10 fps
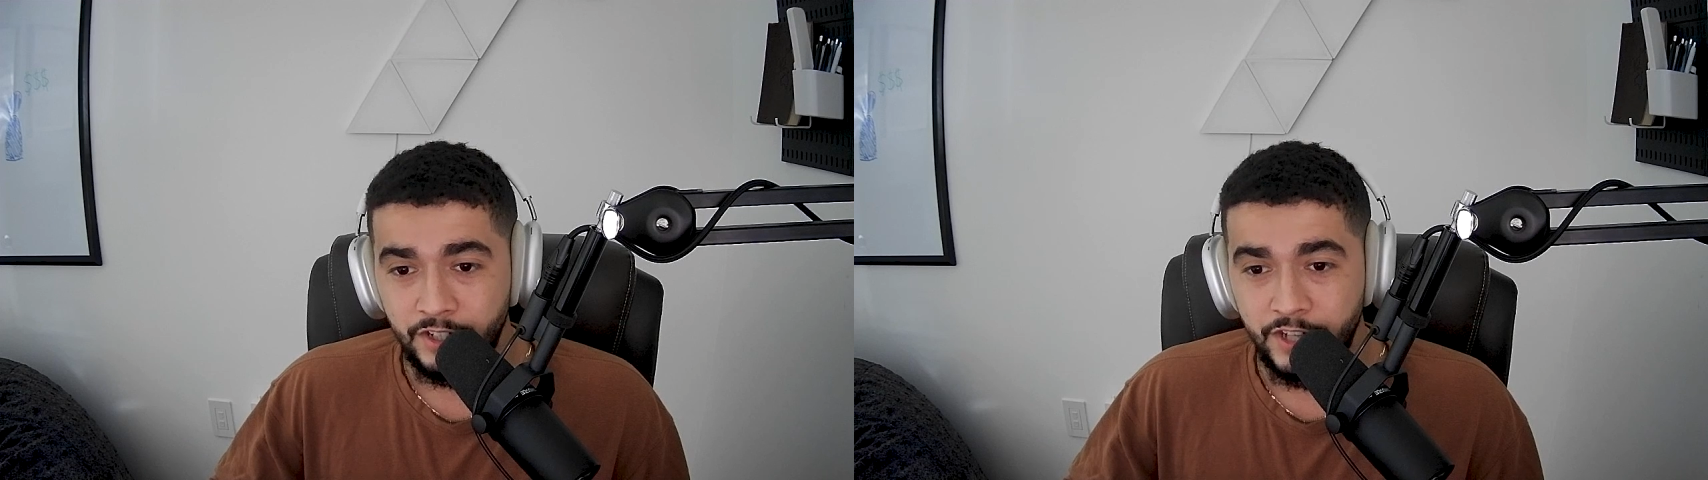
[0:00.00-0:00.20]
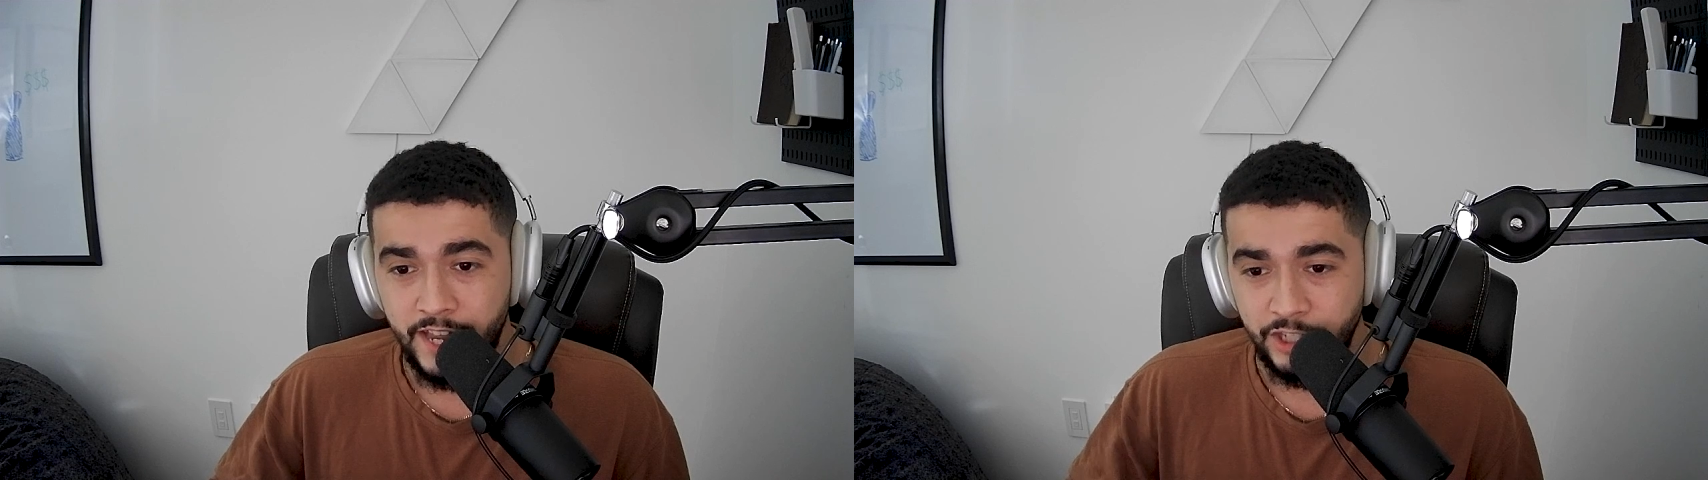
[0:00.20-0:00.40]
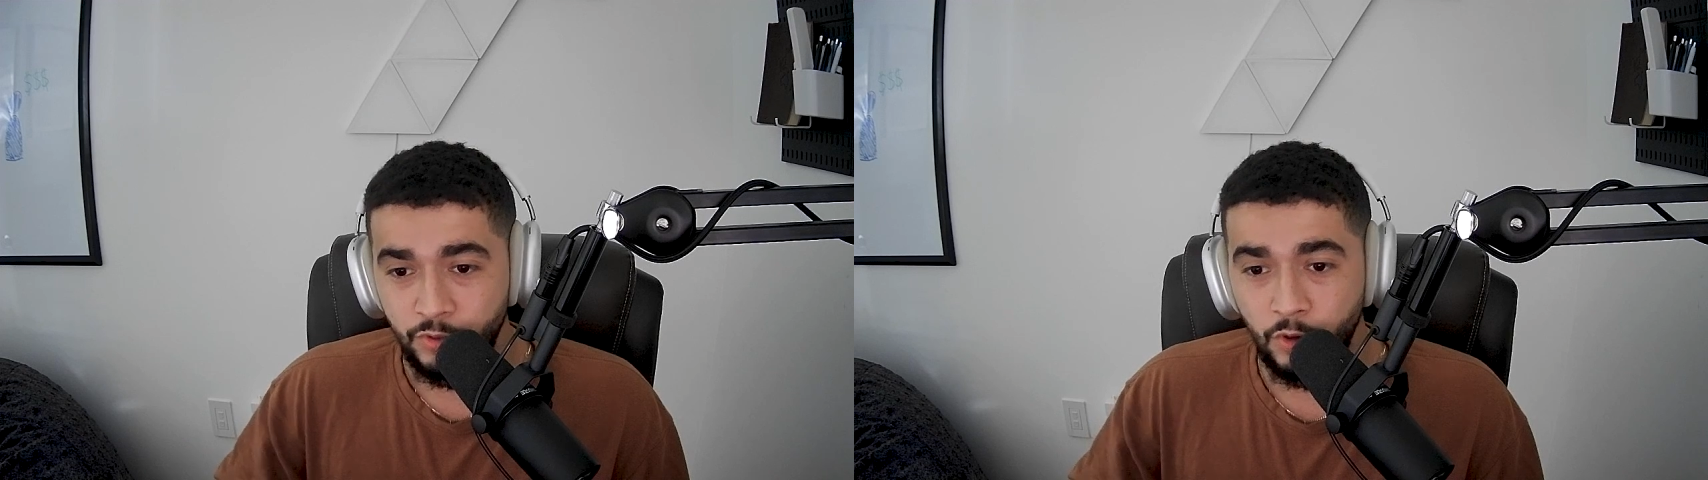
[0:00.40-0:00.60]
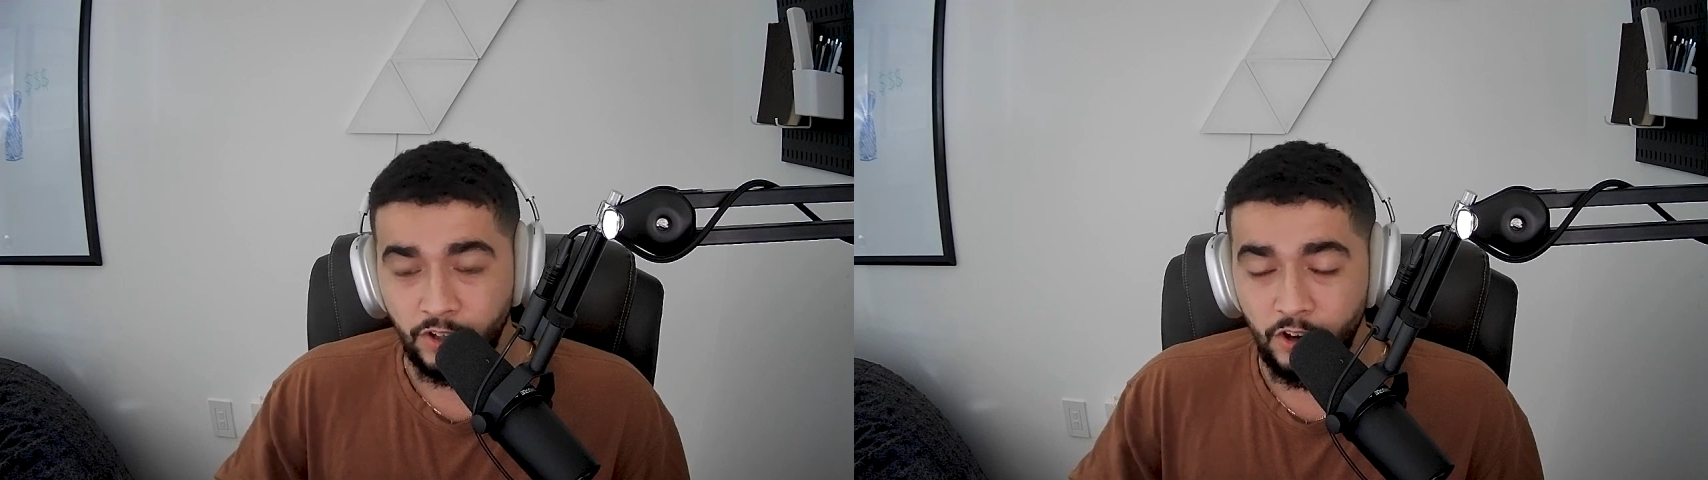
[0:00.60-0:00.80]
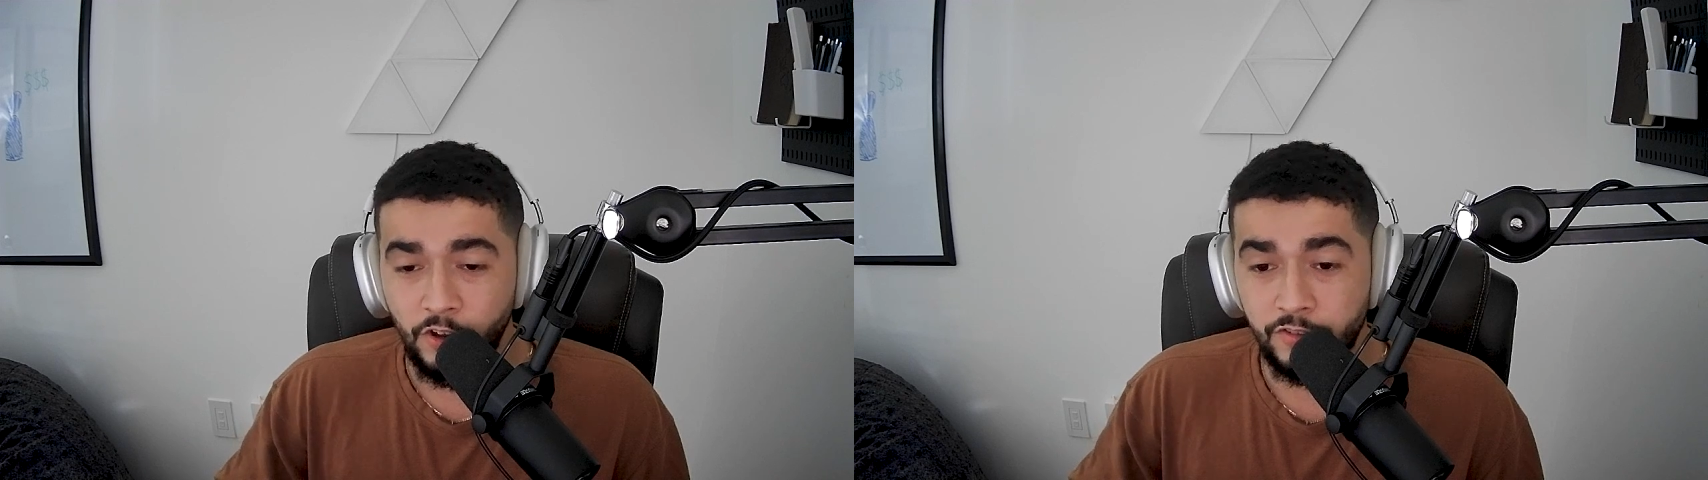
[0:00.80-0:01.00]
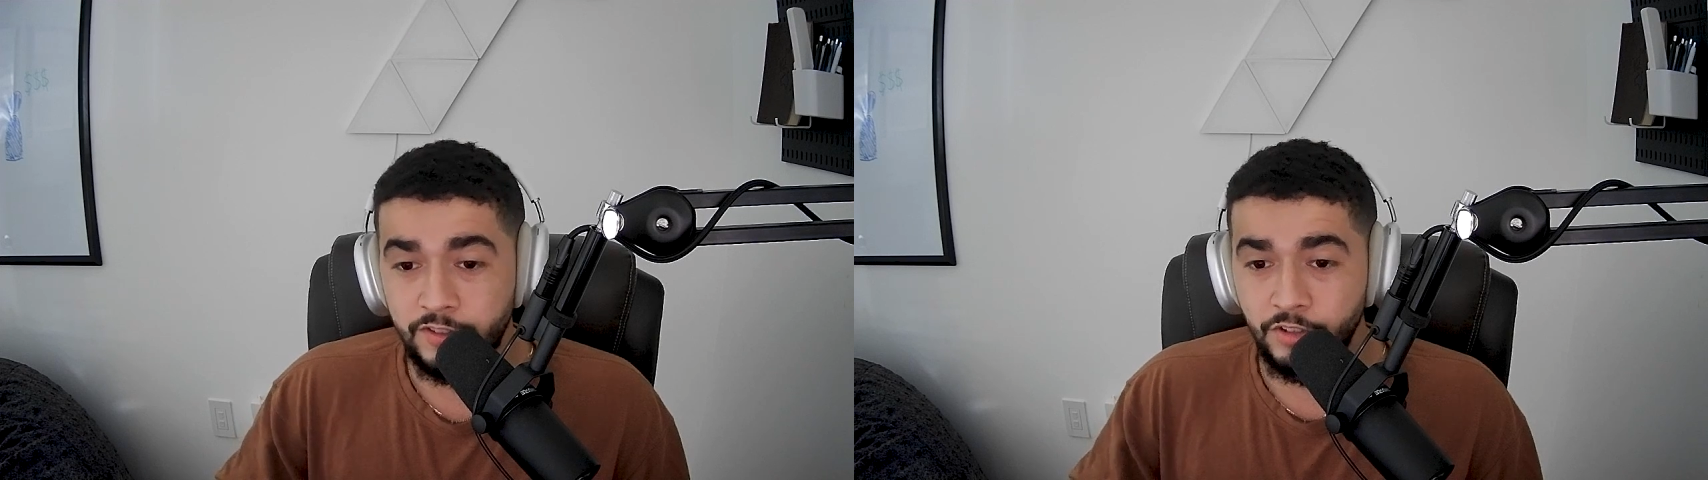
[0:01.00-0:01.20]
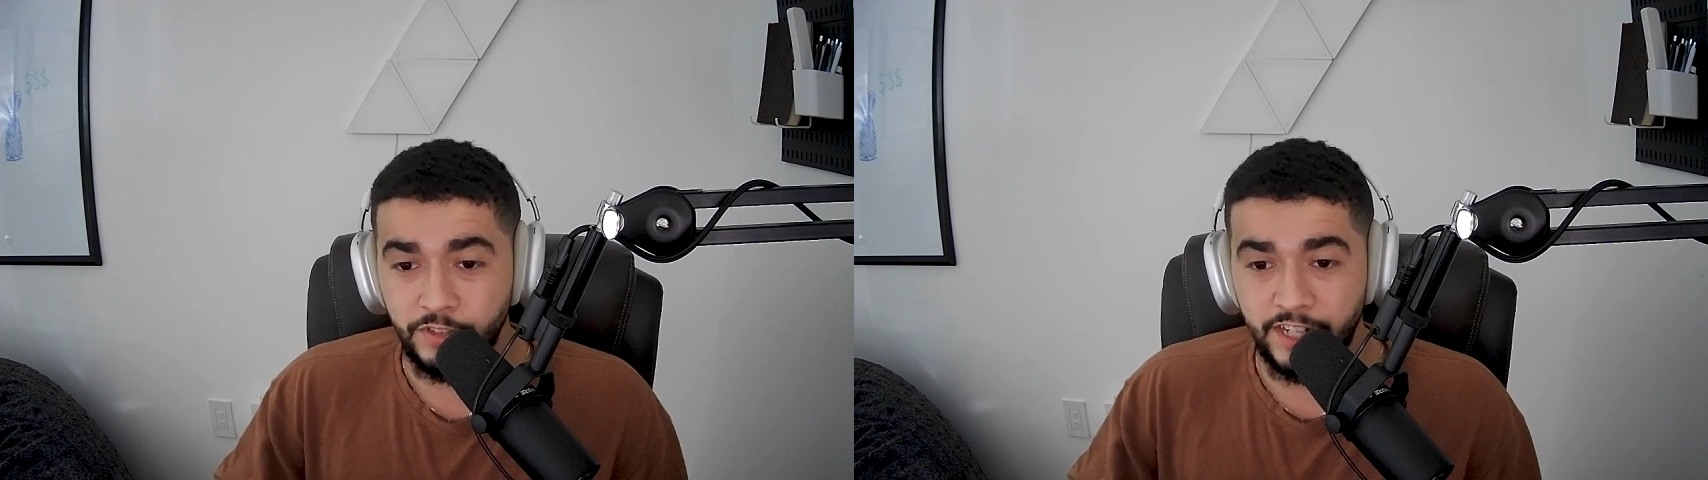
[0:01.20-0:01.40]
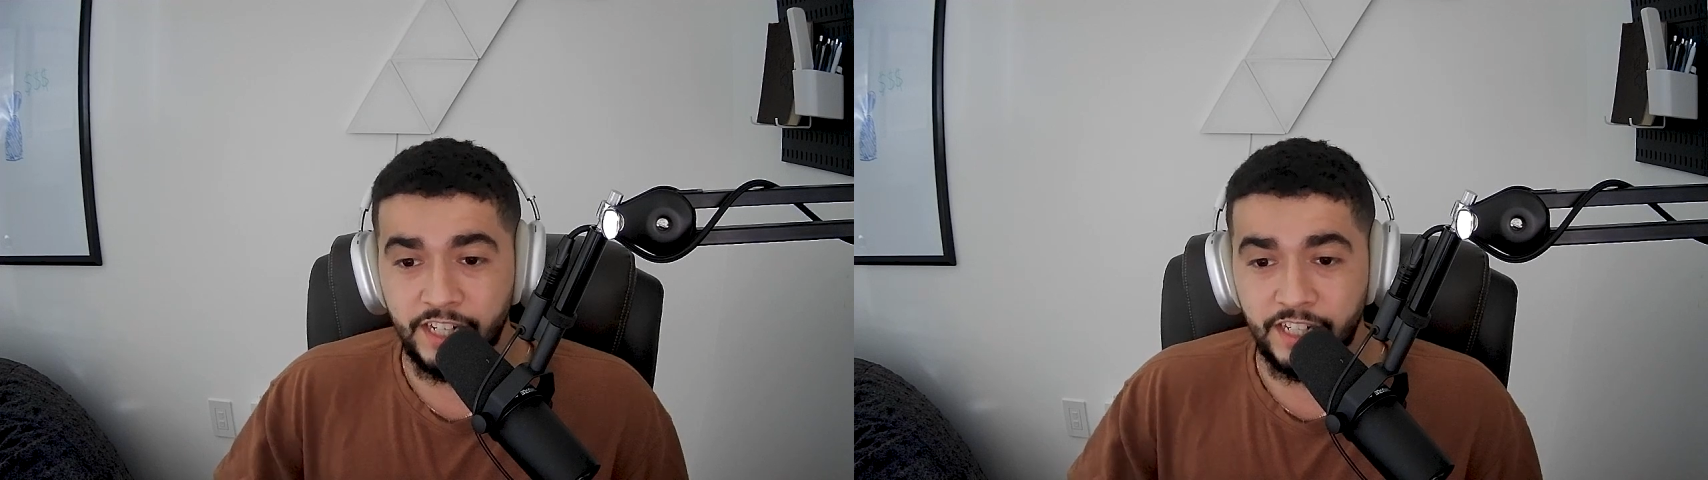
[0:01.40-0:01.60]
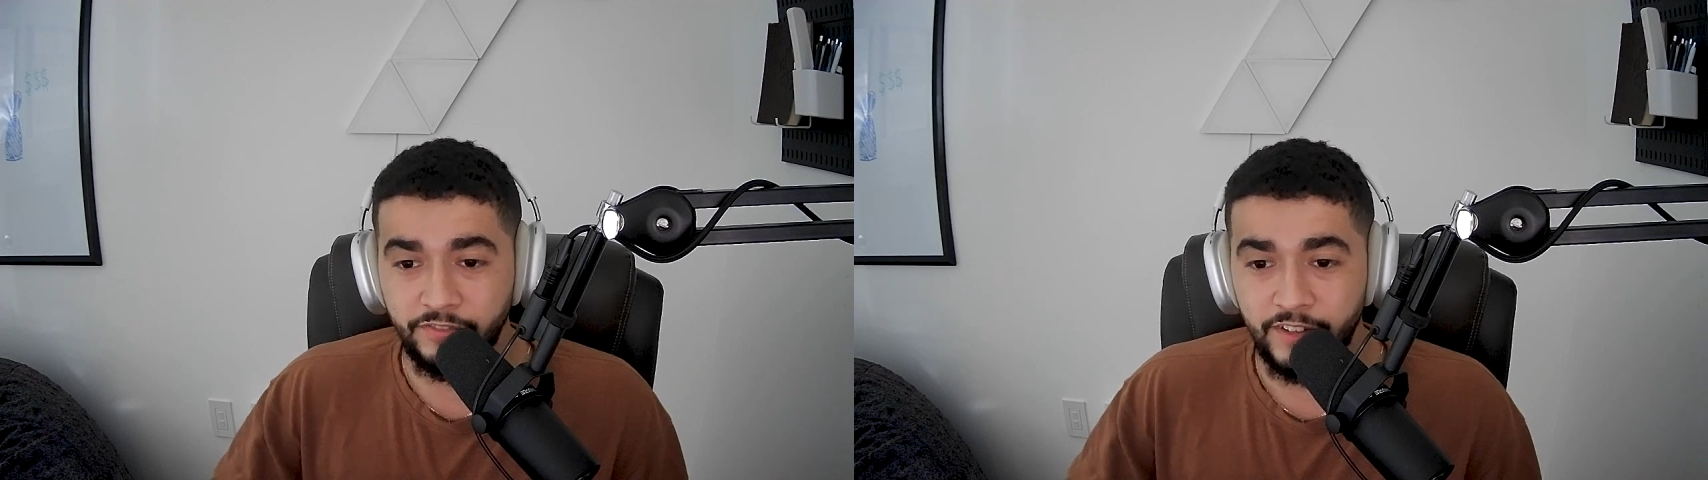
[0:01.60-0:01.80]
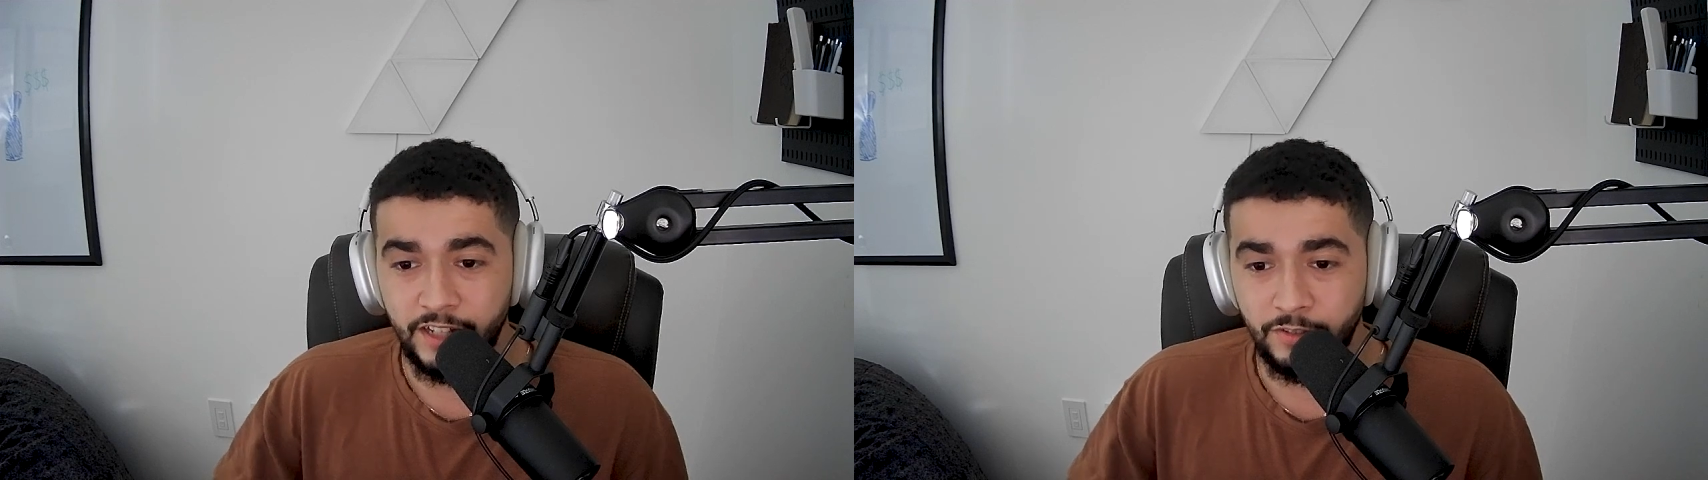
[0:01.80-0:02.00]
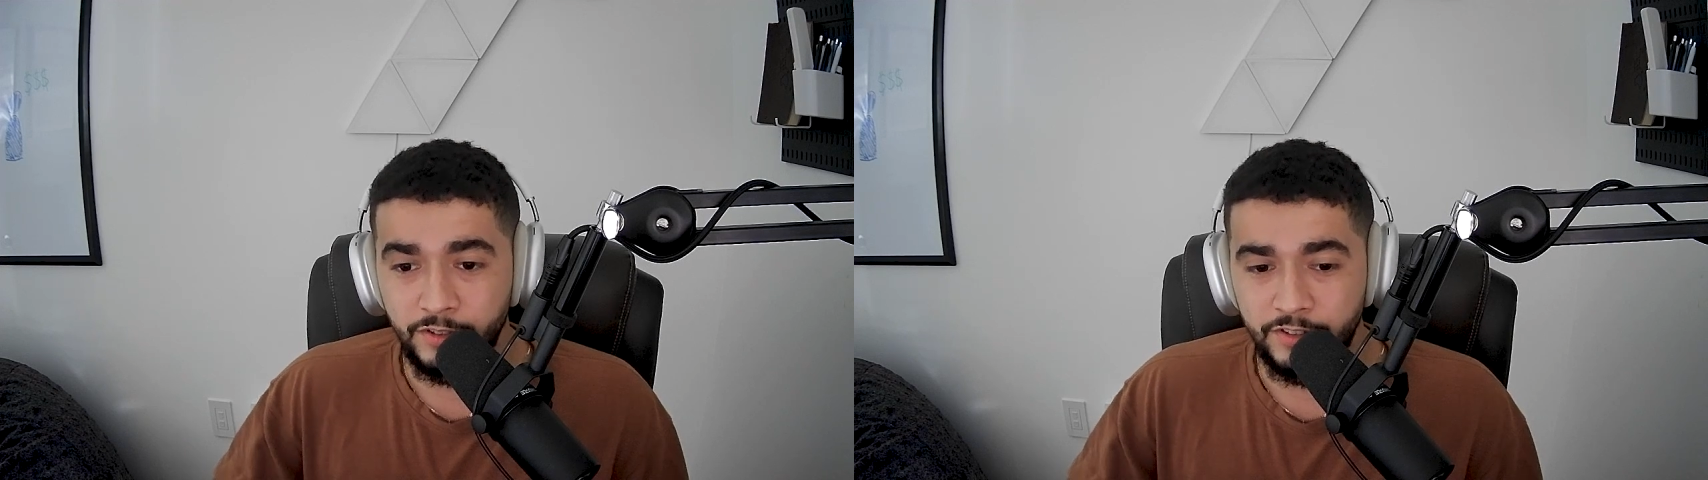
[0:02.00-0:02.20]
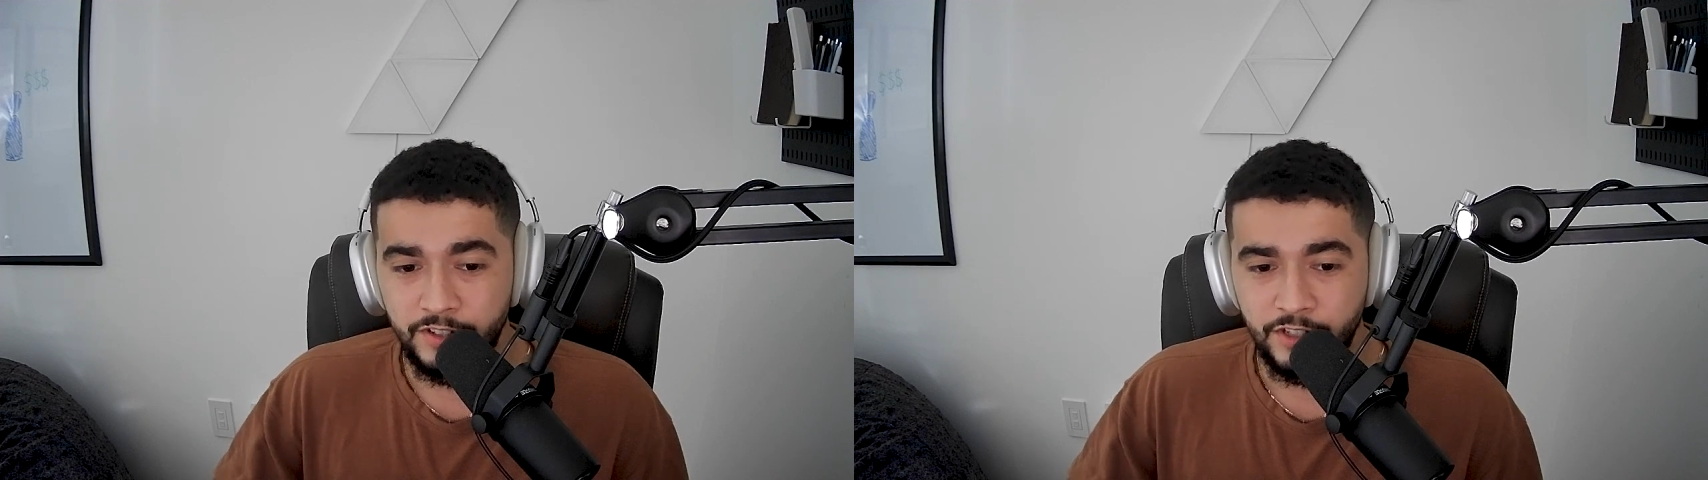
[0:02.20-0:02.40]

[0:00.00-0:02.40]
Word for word: and you are also gaining followers.